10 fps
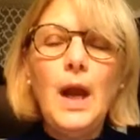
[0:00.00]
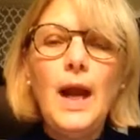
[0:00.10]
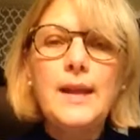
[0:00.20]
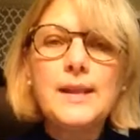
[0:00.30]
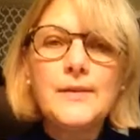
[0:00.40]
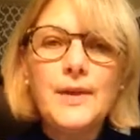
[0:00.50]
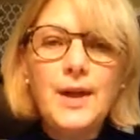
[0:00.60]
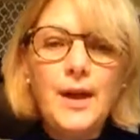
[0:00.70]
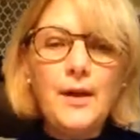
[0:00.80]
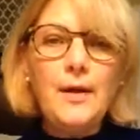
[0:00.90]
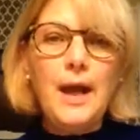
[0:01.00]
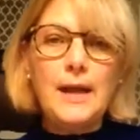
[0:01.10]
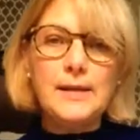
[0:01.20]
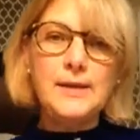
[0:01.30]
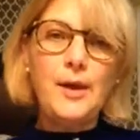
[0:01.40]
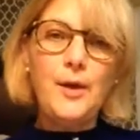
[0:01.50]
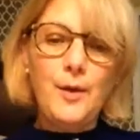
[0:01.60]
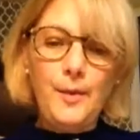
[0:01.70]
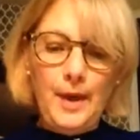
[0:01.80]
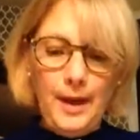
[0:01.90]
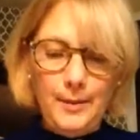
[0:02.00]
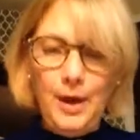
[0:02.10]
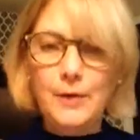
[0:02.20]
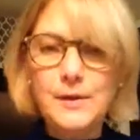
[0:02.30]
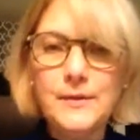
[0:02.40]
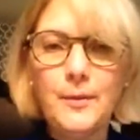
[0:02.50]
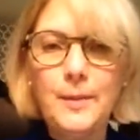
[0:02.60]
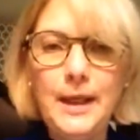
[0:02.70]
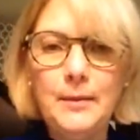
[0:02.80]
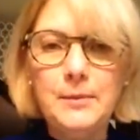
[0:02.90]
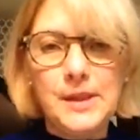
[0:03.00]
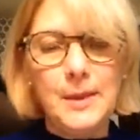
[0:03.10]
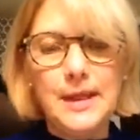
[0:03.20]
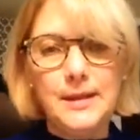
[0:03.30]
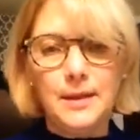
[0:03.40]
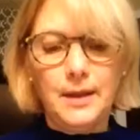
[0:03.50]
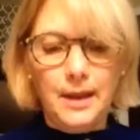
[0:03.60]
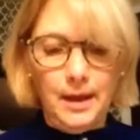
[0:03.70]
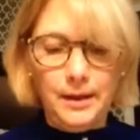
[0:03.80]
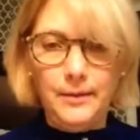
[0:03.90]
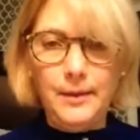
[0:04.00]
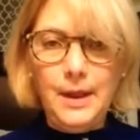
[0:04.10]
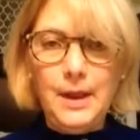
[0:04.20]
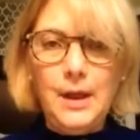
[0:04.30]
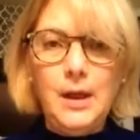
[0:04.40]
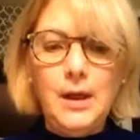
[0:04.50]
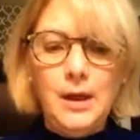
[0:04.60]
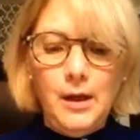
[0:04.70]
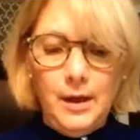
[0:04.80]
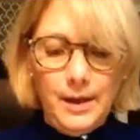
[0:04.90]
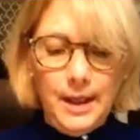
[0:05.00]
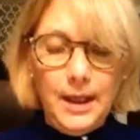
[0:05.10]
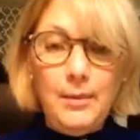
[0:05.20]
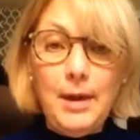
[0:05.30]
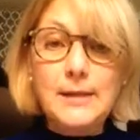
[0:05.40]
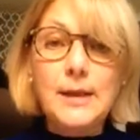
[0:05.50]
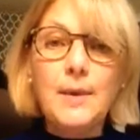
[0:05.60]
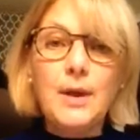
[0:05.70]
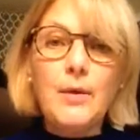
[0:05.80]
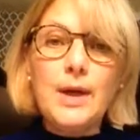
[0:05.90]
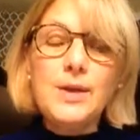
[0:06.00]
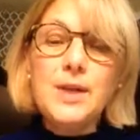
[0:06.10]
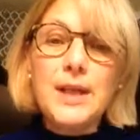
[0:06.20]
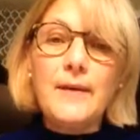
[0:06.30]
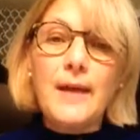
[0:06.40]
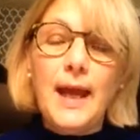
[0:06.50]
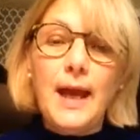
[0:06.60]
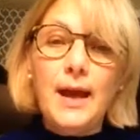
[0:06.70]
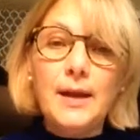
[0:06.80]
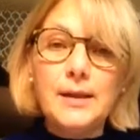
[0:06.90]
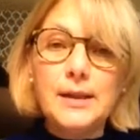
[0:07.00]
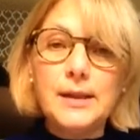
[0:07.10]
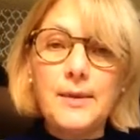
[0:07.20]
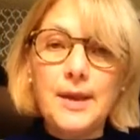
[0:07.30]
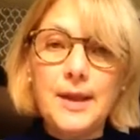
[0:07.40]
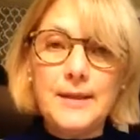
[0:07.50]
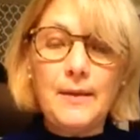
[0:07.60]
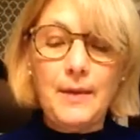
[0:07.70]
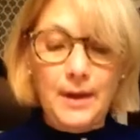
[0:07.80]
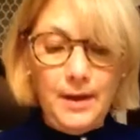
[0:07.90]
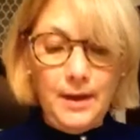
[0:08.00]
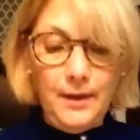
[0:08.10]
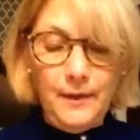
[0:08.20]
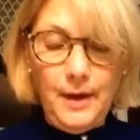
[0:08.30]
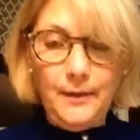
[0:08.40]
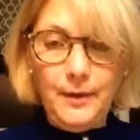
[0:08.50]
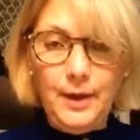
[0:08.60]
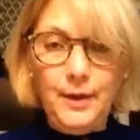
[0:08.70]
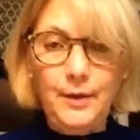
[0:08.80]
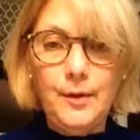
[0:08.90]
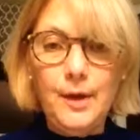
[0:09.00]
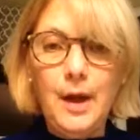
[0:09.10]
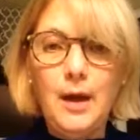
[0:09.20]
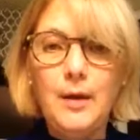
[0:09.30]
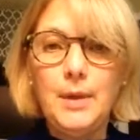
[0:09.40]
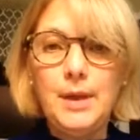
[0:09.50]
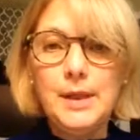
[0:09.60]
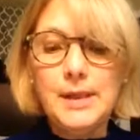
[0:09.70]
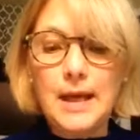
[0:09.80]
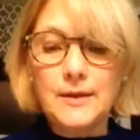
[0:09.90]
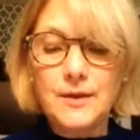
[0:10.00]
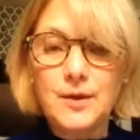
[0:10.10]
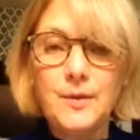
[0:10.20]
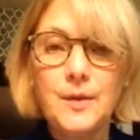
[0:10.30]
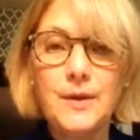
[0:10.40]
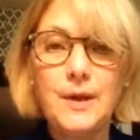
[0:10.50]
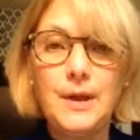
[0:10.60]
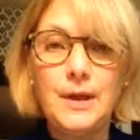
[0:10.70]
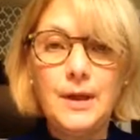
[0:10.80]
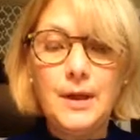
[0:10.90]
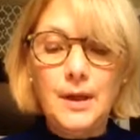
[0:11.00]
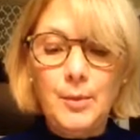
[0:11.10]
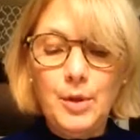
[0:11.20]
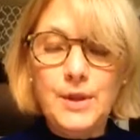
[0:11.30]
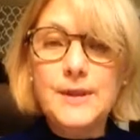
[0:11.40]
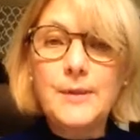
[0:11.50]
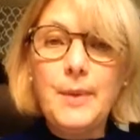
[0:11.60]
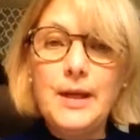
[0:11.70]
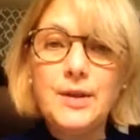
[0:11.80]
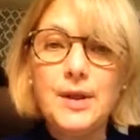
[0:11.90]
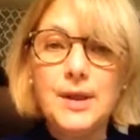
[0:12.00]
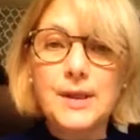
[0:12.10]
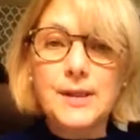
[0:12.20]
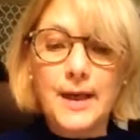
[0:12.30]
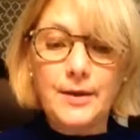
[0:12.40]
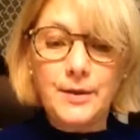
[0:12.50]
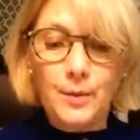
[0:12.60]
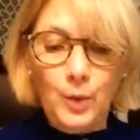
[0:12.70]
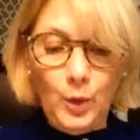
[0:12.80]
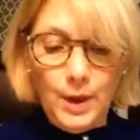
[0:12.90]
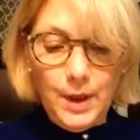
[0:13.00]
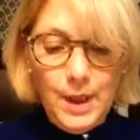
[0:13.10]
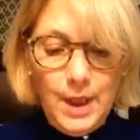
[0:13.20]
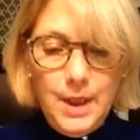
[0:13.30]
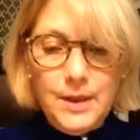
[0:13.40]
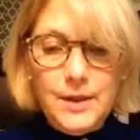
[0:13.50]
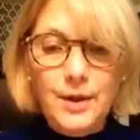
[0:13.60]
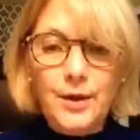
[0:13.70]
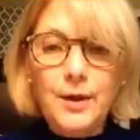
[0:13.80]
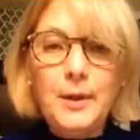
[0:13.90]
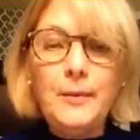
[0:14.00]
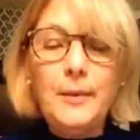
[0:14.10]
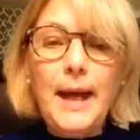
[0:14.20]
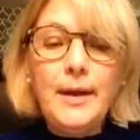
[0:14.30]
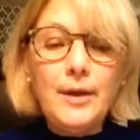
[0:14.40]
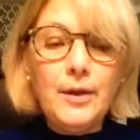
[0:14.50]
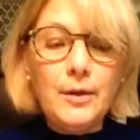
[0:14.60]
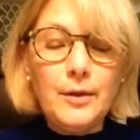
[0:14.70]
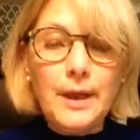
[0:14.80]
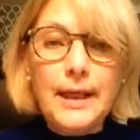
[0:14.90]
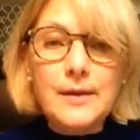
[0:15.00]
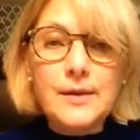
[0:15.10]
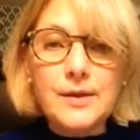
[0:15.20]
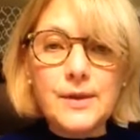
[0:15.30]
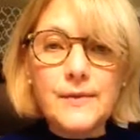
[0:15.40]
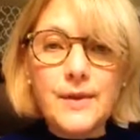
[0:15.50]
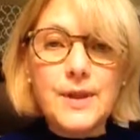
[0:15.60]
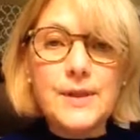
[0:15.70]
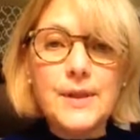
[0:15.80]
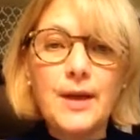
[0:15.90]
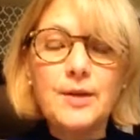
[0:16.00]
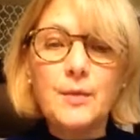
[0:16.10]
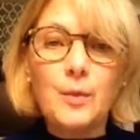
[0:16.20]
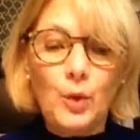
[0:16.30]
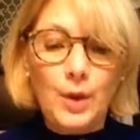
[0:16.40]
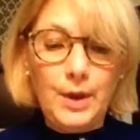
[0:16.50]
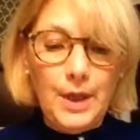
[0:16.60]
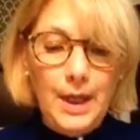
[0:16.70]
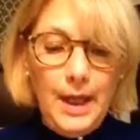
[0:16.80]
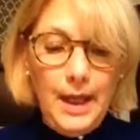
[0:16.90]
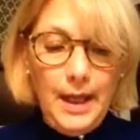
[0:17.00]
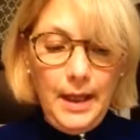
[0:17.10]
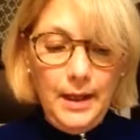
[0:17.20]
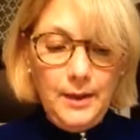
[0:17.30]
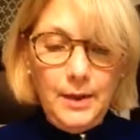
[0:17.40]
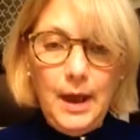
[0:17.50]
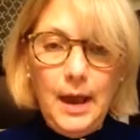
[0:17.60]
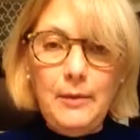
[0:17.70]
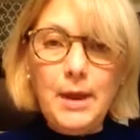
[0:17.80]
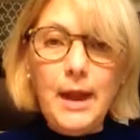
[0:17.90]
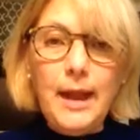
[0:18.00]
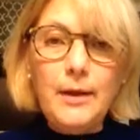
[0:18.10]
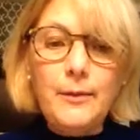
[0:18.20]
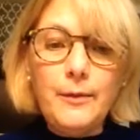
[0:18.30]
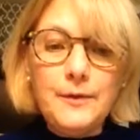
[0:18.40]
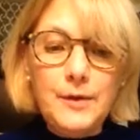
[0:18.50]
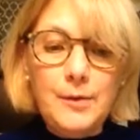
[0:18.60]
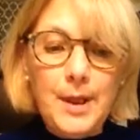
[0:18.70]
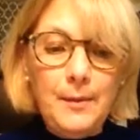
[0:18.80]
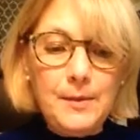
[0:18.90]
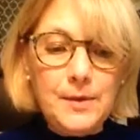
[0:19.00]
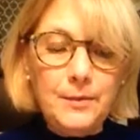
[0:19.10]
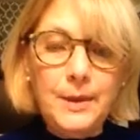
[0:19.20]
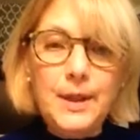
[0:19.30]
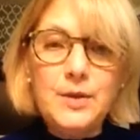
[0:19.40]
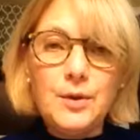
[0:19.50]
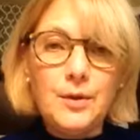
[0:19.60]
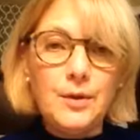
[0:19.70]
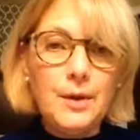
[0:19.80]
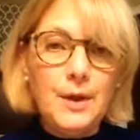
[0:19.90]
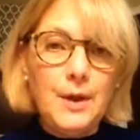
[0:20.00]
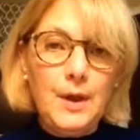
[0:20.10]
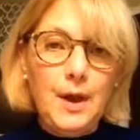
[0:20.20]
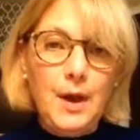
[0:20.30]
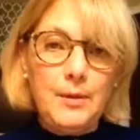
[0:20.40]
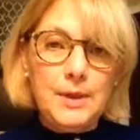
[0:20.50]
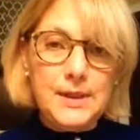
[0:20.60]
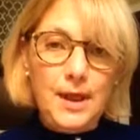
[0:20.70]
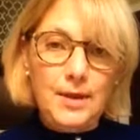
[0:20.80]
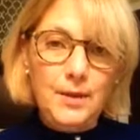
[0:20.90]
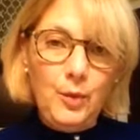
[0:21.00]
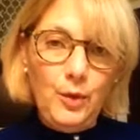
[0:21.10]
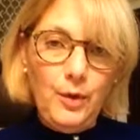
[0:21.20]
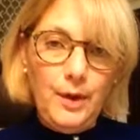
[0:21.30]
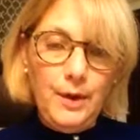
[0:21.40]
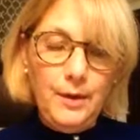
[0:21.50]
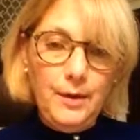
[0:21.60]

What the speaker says: Hi, this video has no notes for me. I'm just basically kind of thinking about some of the questions I've had and some of the things I want to clarify for you. And this has to do with the participation in the discussion board. So you're going to be writing your answers for the discussion board, and I would like to be able to read your discussion board